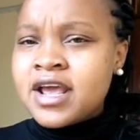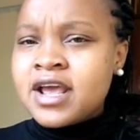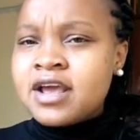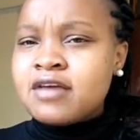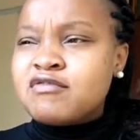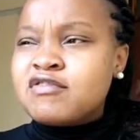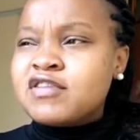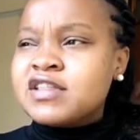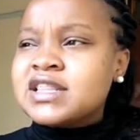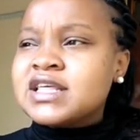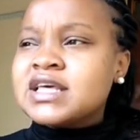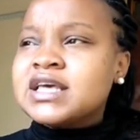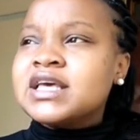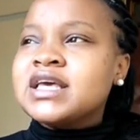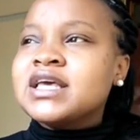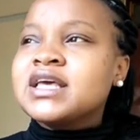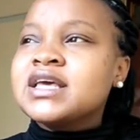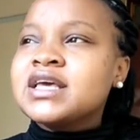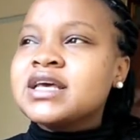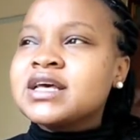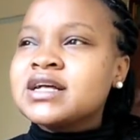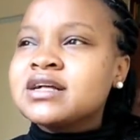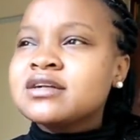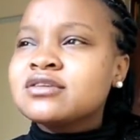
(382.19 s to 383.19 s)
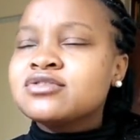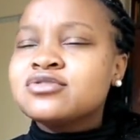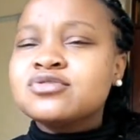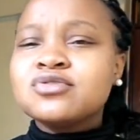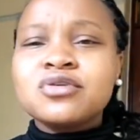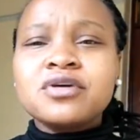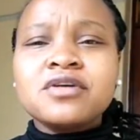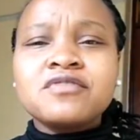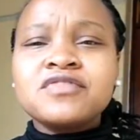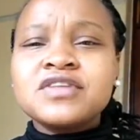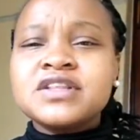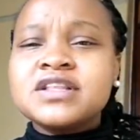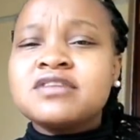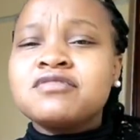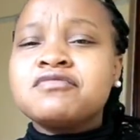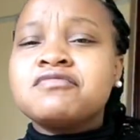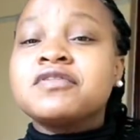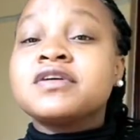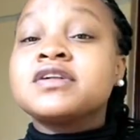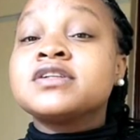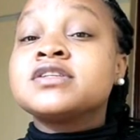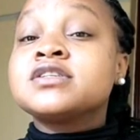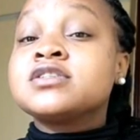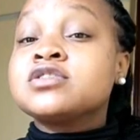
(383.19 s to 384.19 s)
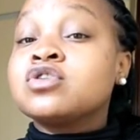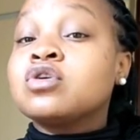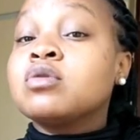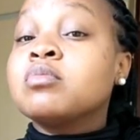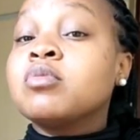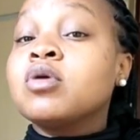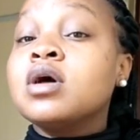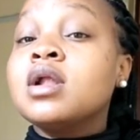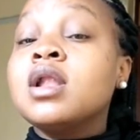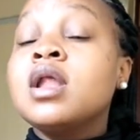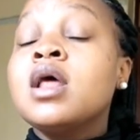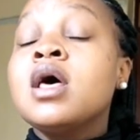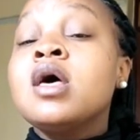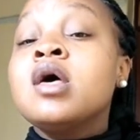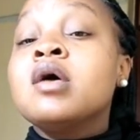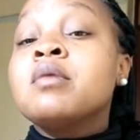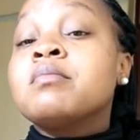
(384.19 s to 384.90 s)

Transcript: Everything healed, you know, everything felt normal.